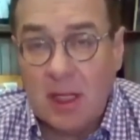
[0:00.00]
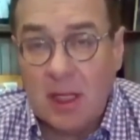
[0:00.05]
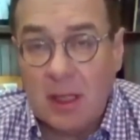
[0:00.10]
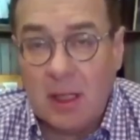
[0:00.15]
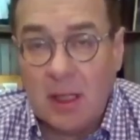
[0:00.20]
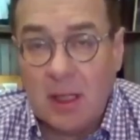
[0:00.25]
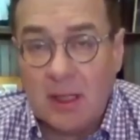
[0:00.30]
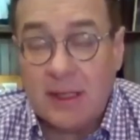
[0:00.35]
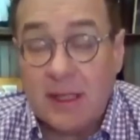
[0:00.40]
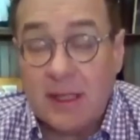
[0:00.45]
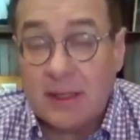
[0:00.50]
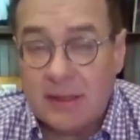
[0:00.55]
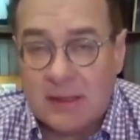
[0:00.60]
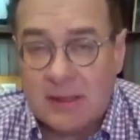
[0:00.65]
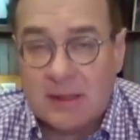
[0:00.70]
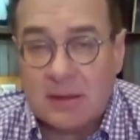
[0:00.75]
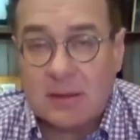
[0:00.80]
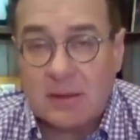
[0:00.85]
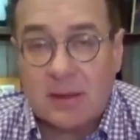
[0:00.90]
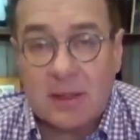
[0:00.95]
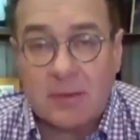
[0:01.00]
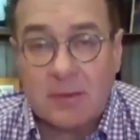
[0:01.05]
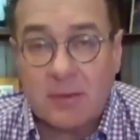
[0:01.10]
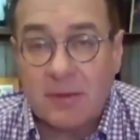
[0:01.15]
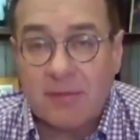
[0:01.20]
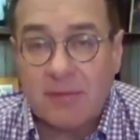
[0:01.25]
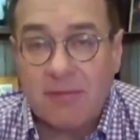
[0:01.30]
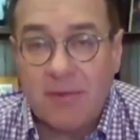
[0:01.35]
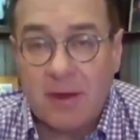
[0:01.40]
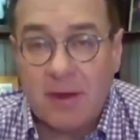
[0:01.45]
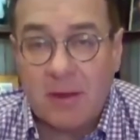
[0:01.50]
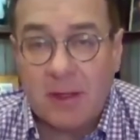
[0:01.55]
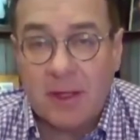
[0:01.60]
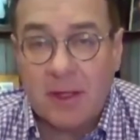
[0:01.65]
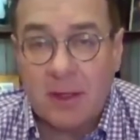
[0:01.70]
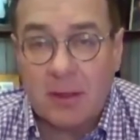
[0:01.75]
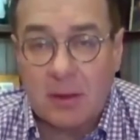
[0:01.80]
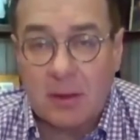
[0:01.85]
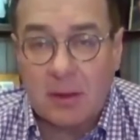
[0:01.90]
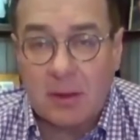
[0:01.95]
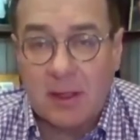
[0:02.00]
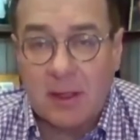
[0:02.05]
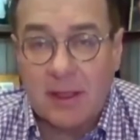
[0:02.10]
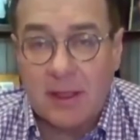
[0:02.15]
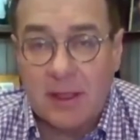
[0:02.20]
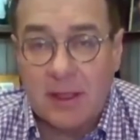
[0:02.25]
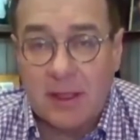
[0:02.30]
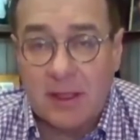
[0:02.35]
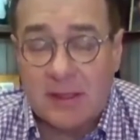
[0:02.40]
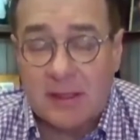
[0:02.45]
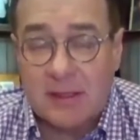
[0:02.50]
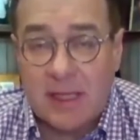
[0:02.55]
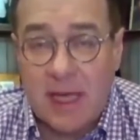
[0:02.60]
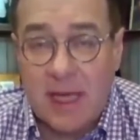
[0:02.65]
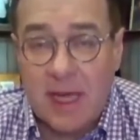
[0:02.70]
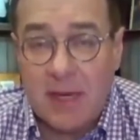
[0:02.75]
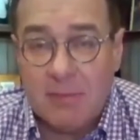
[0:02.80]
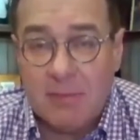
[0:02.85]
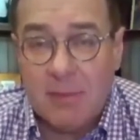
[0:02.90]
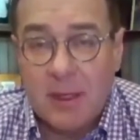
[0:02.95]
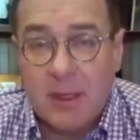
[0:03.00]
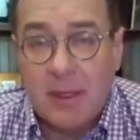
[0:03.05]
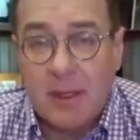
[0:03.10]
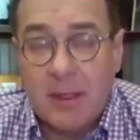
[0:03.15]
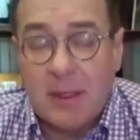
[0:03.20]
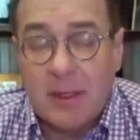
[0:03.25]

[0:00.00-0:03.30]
I still think we're fairly early in this game.